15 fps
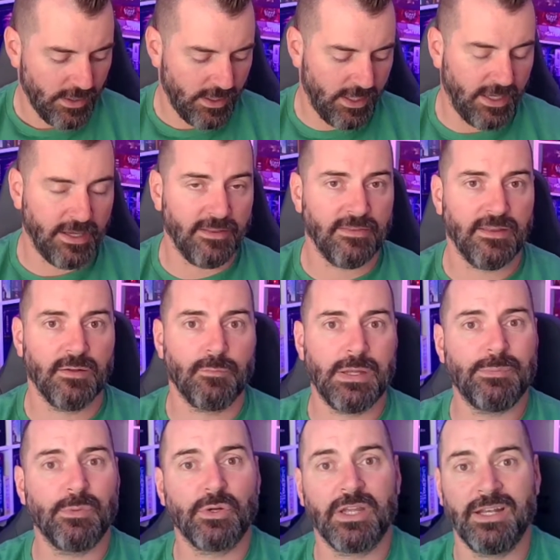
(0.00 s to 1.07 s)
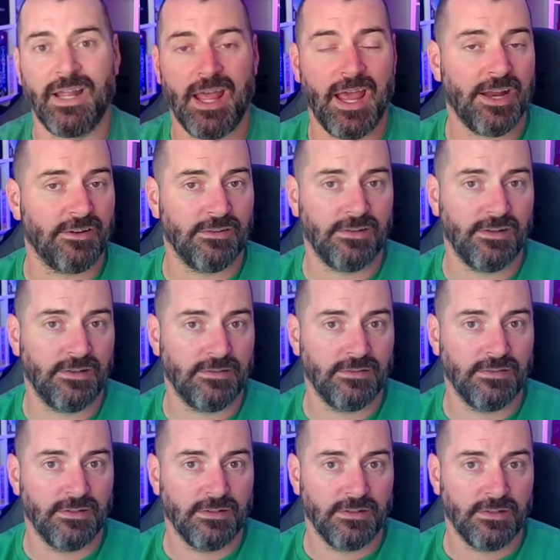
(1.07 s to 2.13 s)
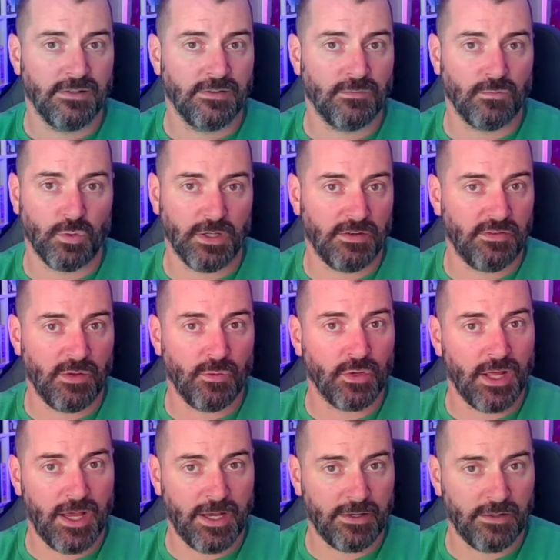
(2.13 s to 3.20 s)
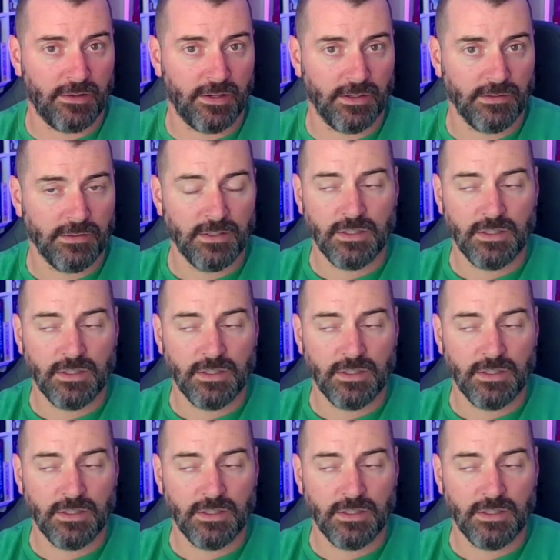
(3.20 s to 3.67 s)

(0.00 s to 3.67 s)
and then people can add on whatever they want to add on.